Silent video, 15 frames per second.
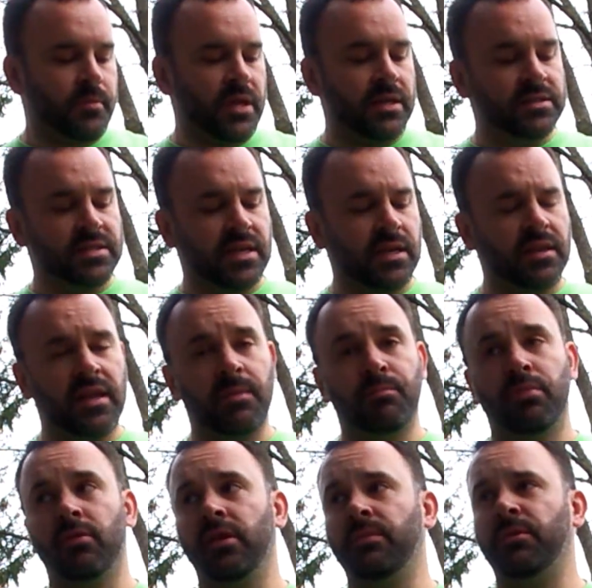It's got that
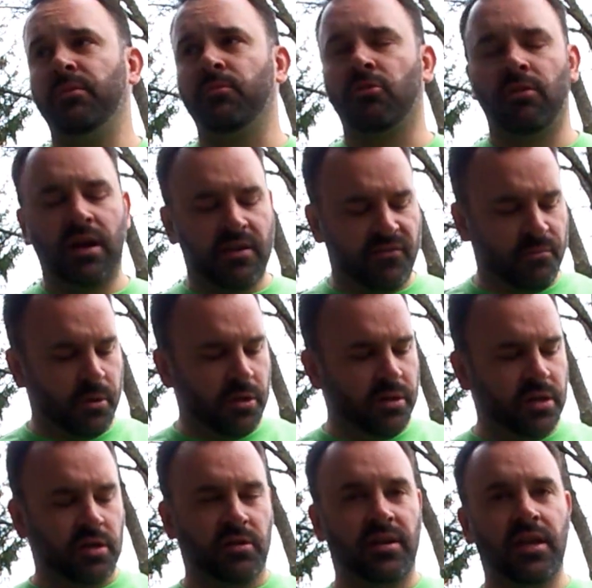premium craft malt
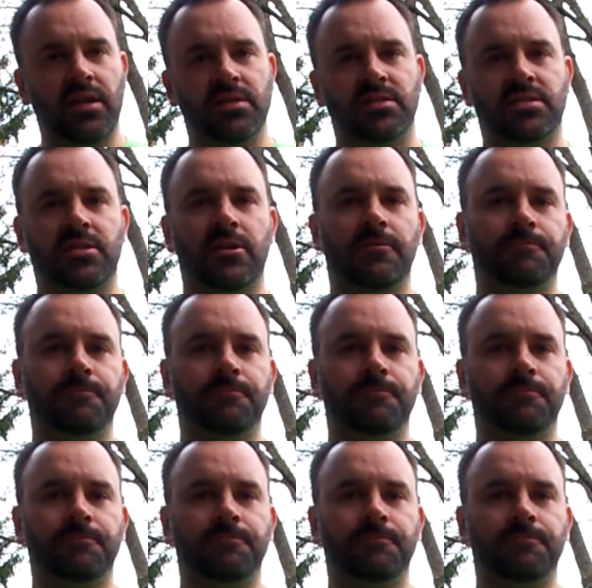liquor taste.